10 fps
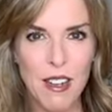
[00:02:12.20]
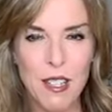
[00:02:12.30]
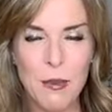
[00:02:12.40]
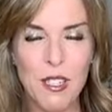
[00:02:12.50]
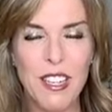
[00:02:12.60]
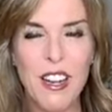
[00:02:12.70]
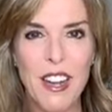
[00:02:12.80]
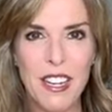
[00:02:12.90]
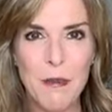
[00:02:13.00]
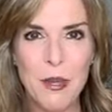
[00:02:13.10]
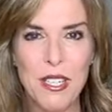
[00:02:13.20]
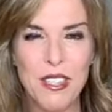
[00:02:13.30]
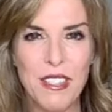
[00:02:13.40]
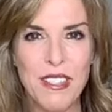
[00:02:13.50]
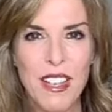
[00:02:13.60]
husband got it
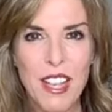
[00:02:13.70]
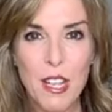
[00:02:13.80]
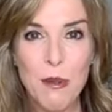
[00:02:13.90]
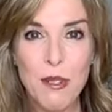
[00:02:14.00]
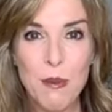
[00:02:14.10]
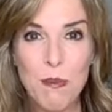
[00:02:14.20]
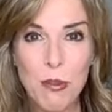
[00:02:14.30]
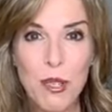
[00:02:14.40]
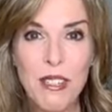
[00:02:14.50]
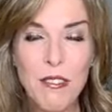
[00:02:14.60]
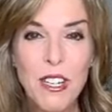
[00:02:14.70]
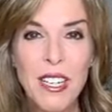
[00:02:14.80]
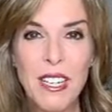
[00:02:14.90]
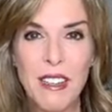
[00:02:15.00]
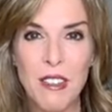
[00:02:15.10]
because it was pretty
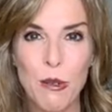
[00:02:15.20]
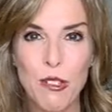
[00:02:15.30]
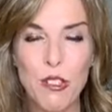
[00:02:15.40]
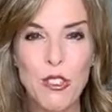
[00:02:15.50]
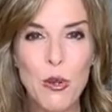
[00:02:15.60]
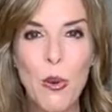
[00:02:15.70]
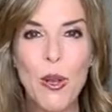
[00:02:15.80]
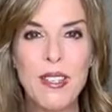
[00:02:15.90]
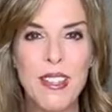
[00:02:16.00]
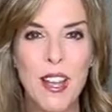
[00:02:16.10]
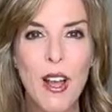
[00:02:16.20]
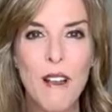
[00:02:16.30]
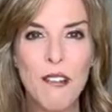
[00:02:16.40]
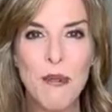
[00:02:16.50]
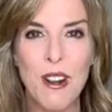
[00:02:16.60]
funny. There was just toys
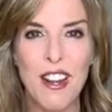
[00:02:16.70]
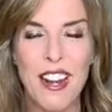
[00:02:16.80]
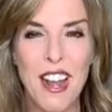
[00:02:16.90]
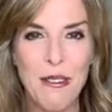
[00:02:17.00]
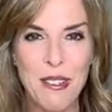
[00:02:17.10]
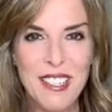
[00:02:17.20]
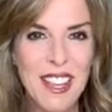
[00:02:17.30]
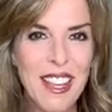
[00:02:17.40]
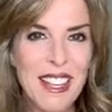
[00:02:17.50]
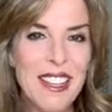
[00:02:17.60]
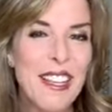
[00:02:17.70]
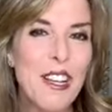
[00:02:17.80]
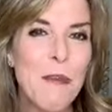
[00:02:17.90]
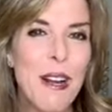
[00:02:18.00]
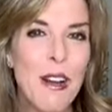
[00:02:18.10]
everywhere and I was thinking
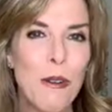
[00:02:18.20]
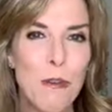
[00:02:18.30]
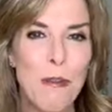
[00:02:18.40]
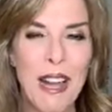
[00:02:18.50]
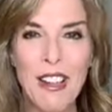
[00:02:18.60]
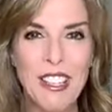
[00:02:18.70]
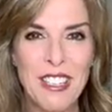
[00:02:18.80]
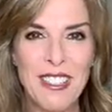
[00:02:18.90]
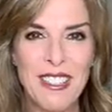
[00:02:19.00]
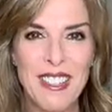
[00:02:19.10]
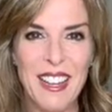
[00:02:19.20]
about balance